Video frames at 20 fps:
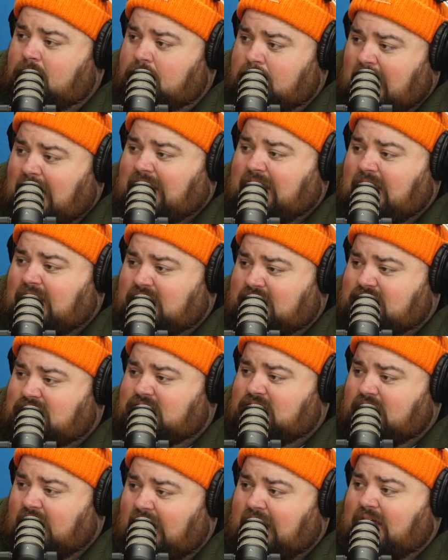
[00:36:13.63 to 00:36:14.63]
making,
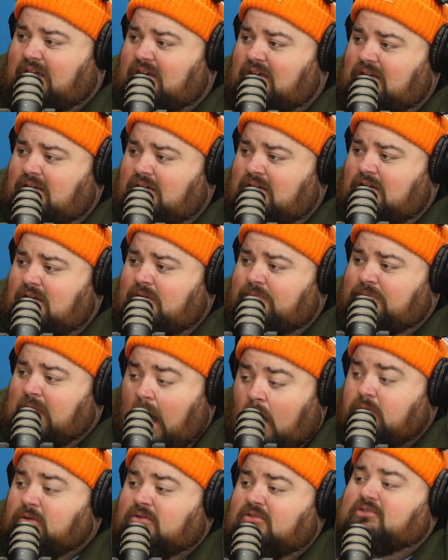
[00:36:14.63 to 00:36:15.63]
like,
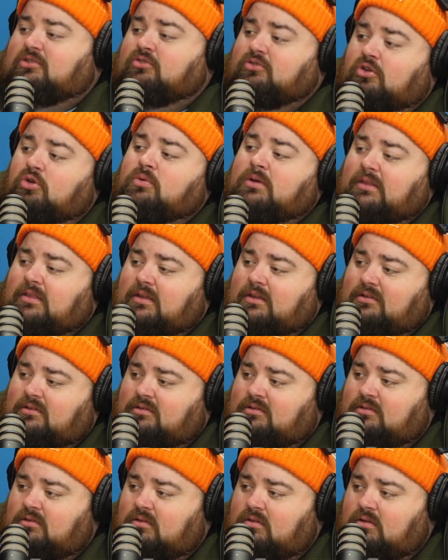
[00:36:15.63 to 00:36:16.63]
how are you still doing this?